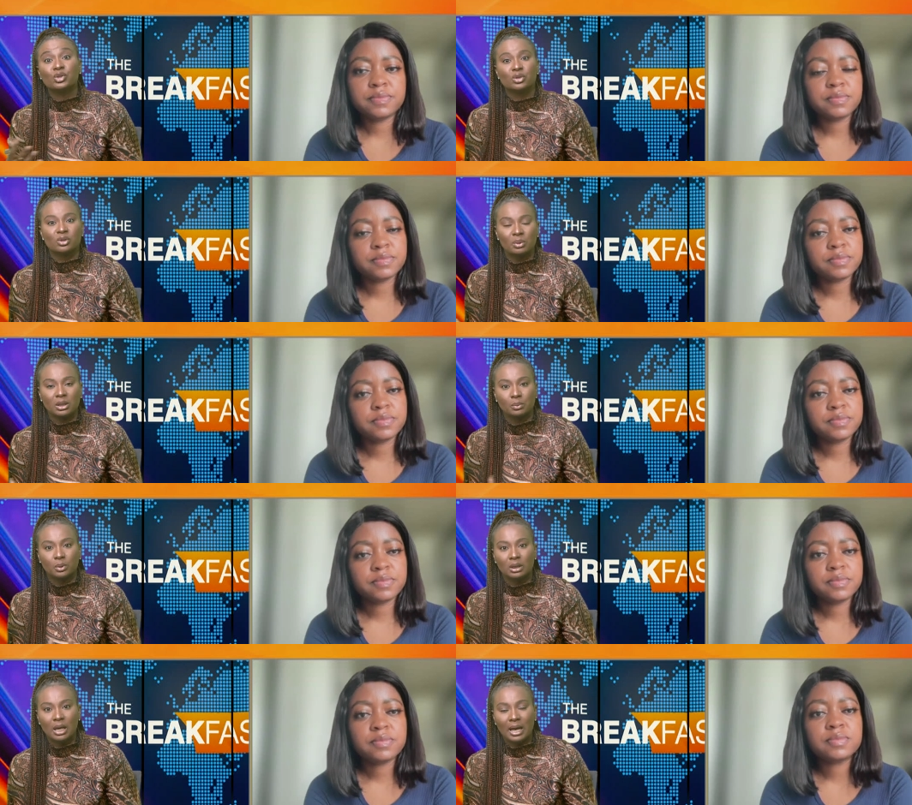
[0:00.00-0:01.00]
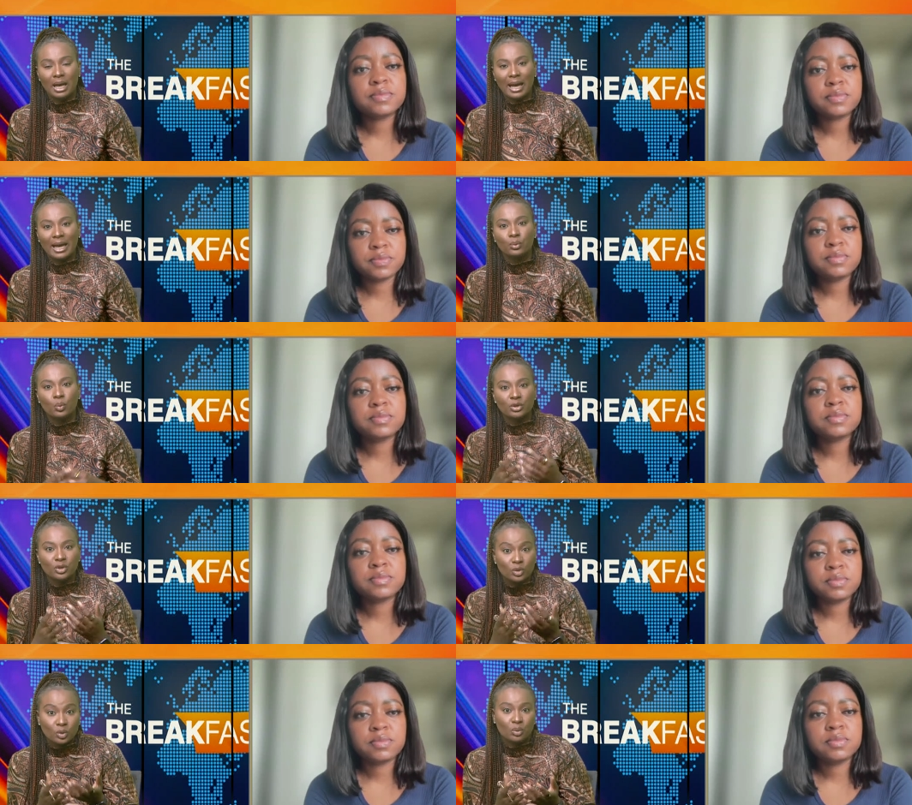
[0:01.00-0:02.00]
Speaker 1: do to people and what
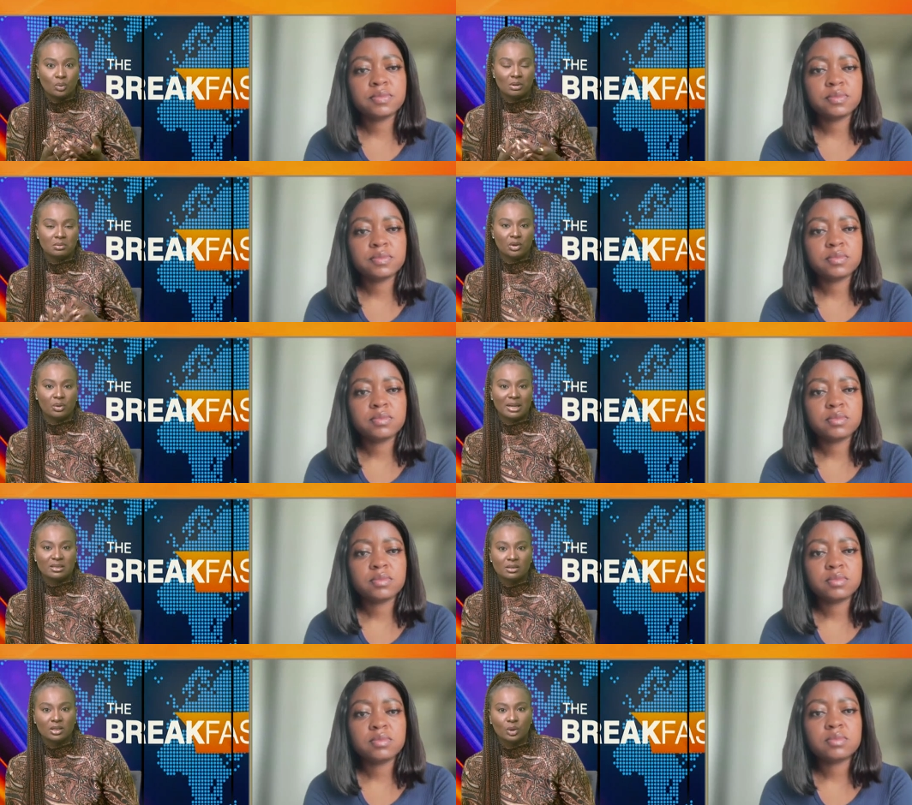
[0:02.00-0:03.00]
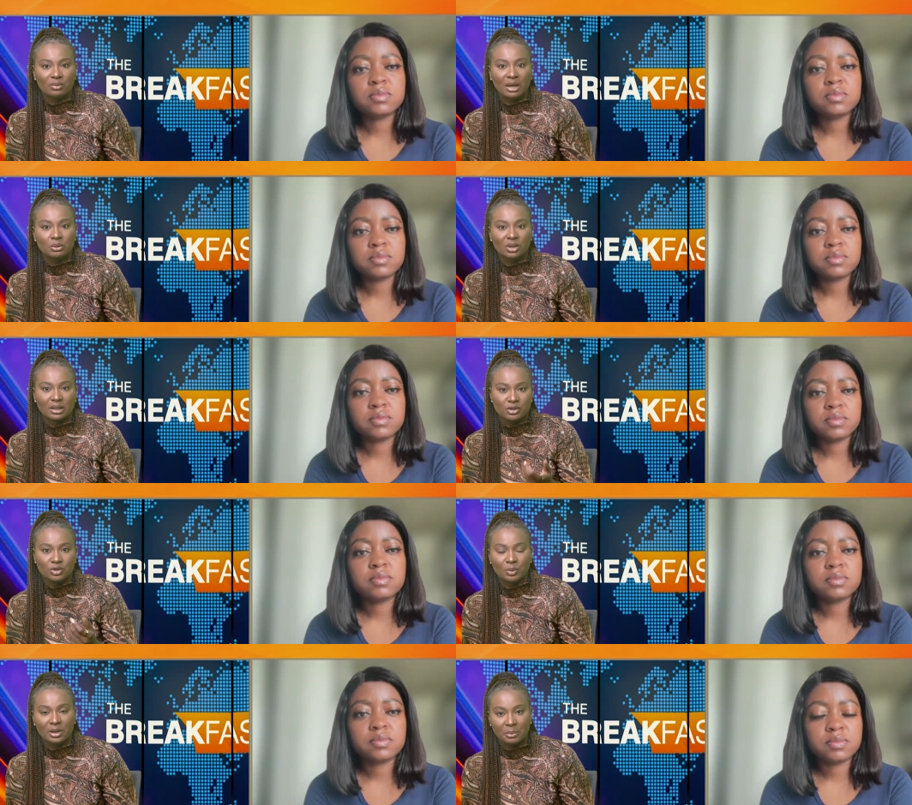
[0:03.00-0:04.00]
you, you know, as a CEO of HealthTracka
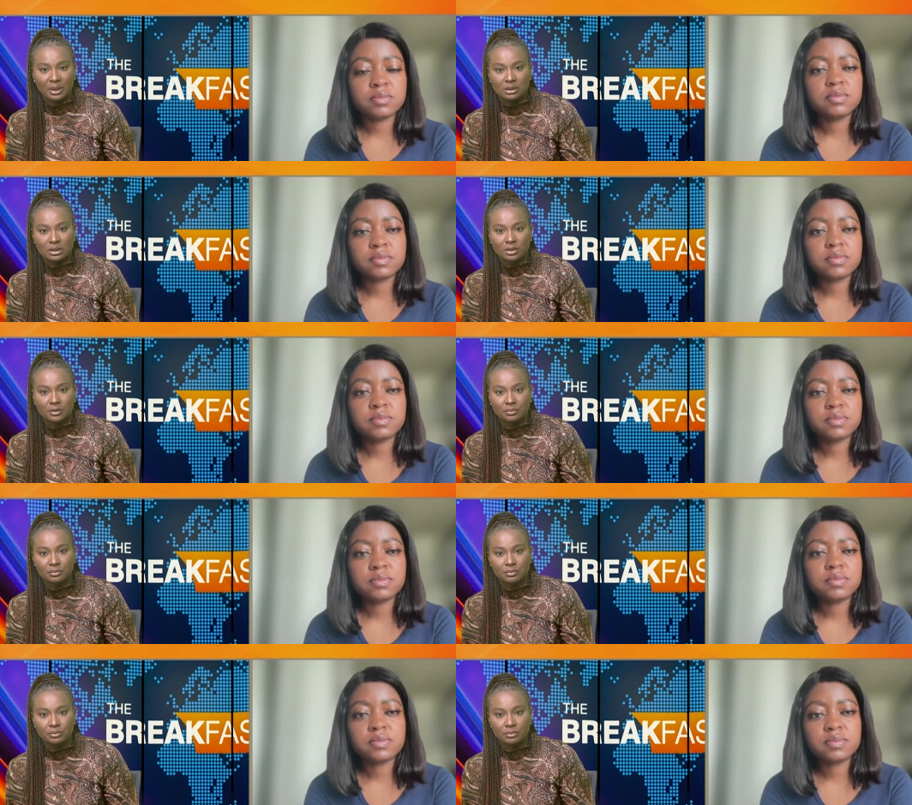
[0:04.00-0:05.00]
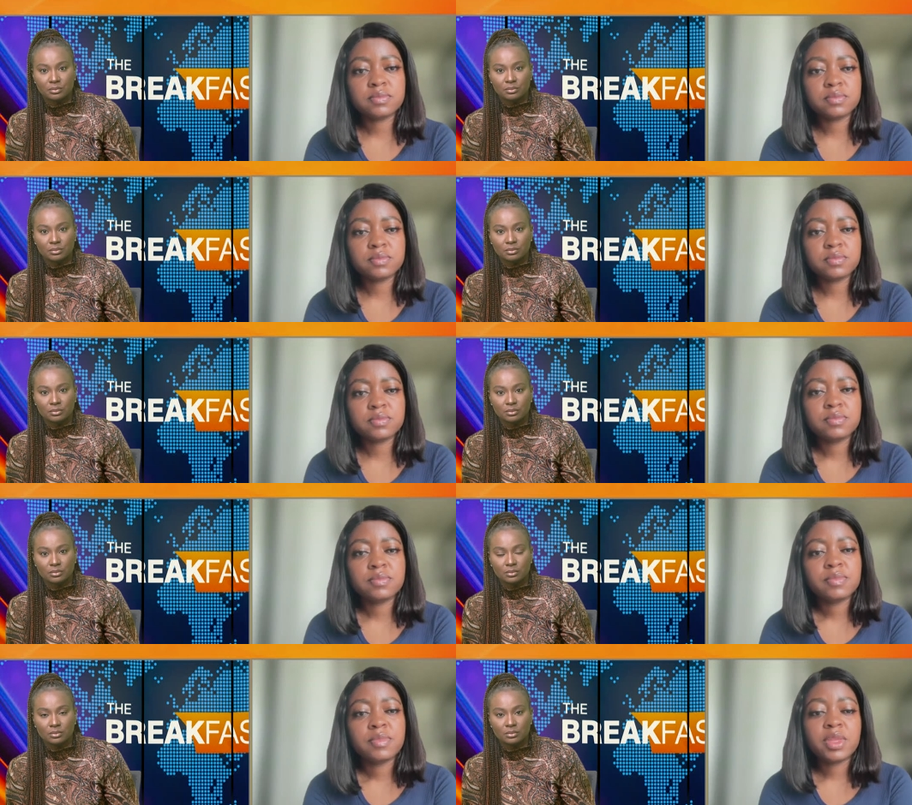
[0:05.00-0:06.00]
is doing about it?
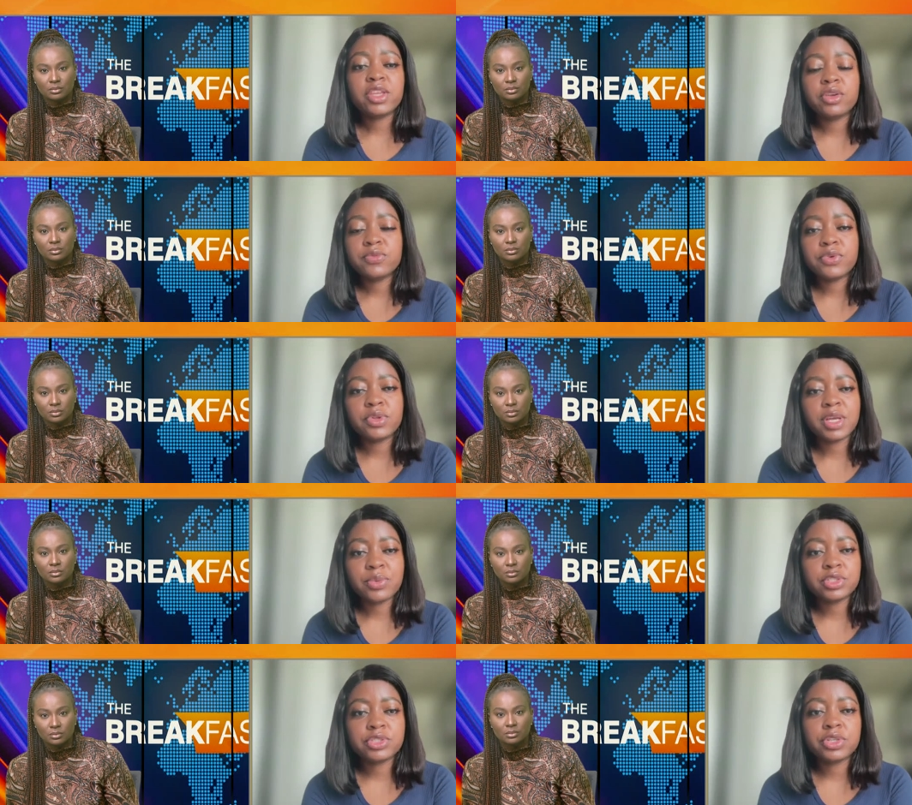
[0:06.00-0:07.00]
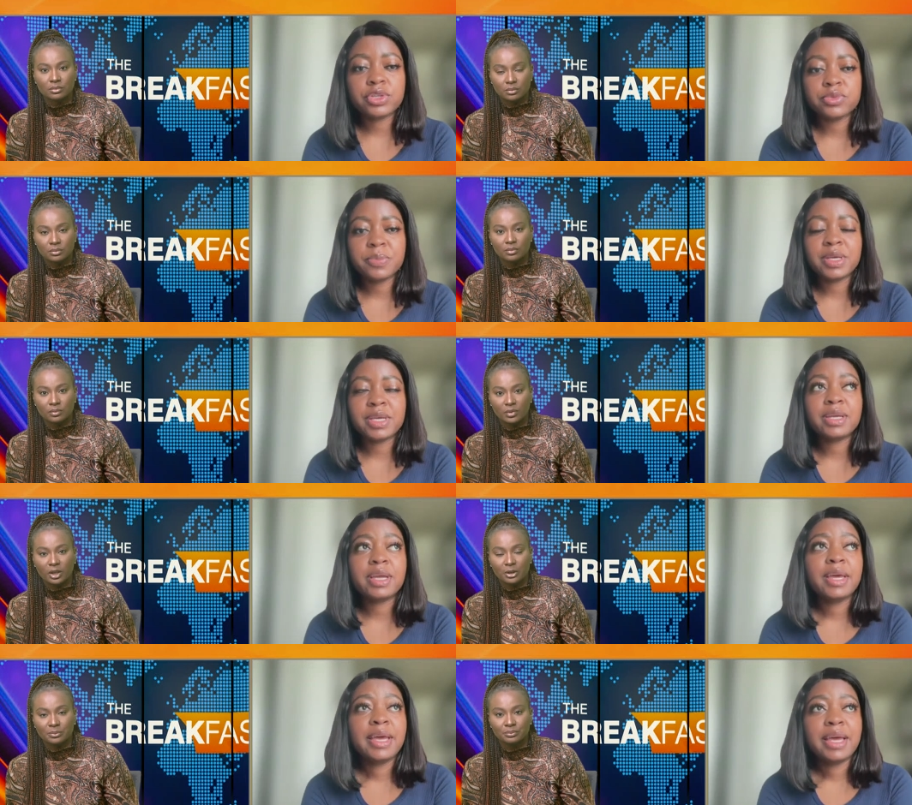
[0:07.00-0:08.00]
Speaker 2: Thank you for that question, Rume.
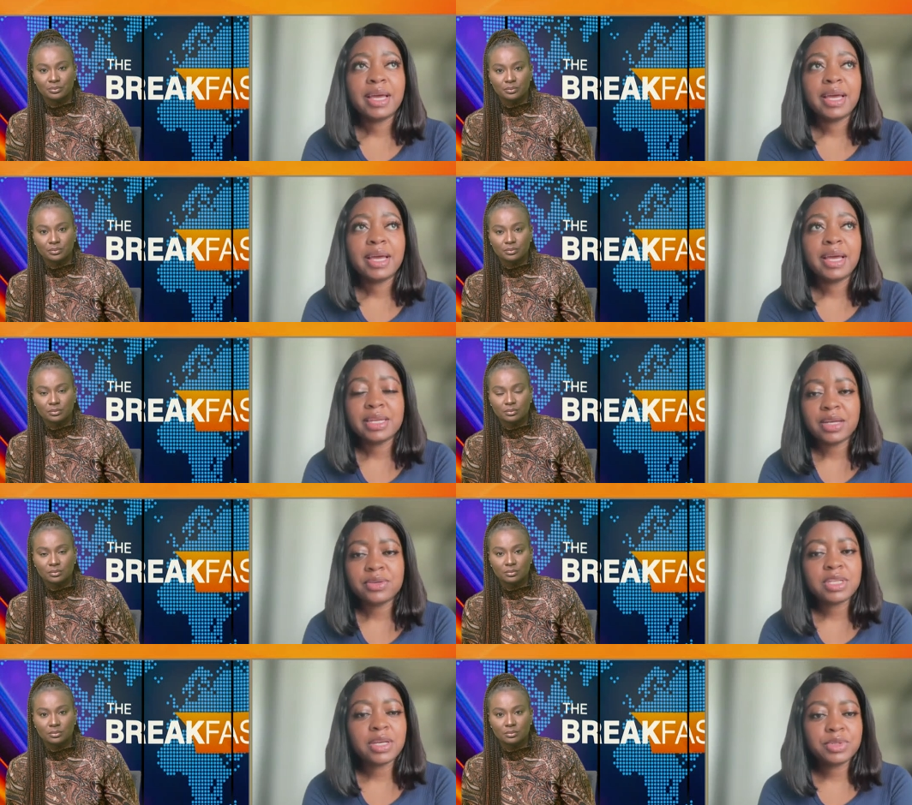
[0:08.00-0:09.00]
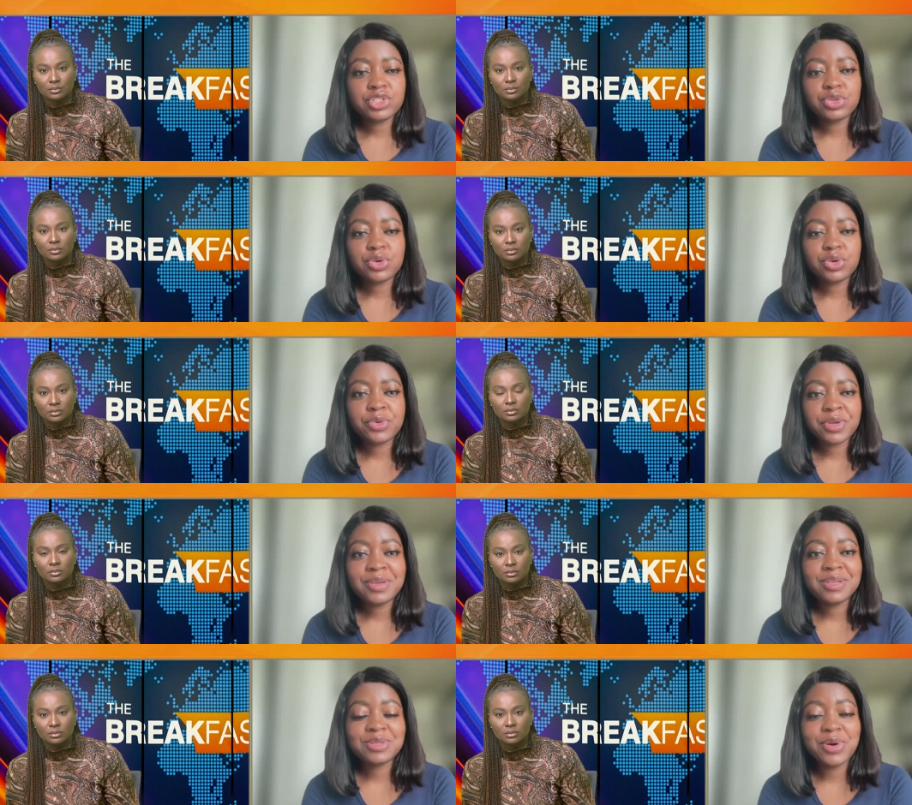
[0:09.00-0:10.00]
Yeah. And I'll start with a story. So
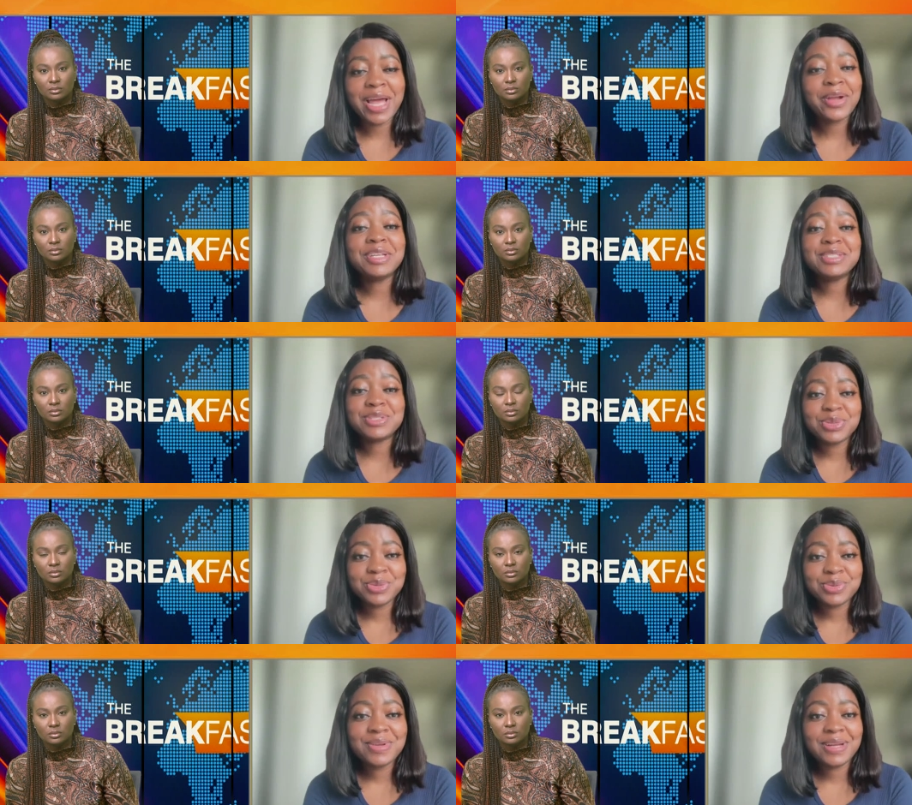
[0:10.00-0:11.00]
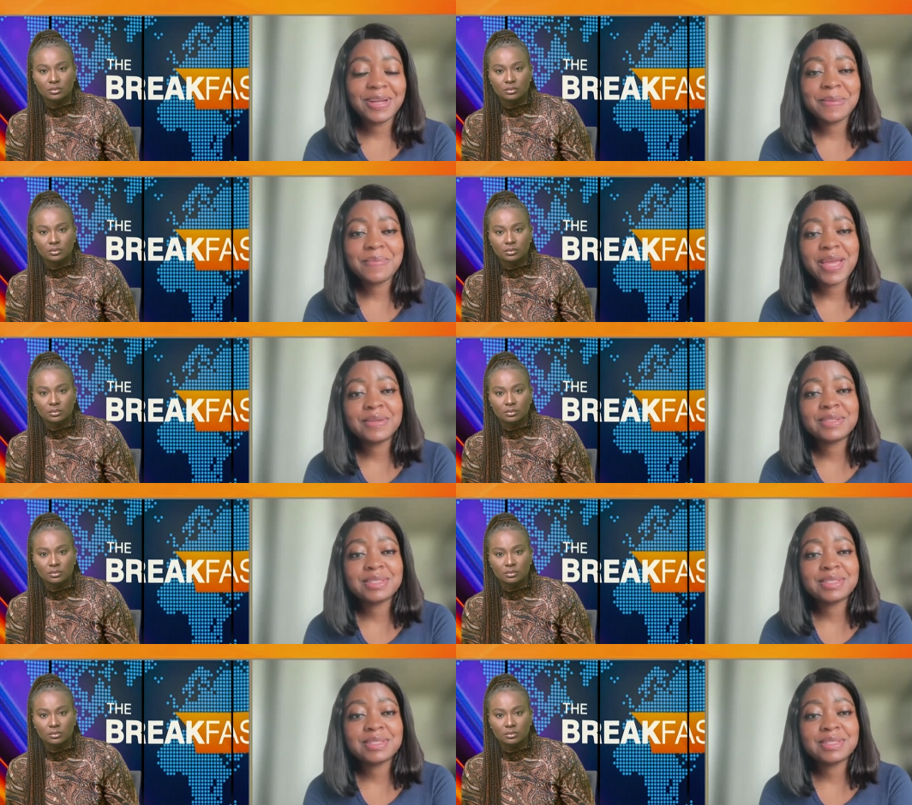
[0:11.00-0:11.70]
I got into um, health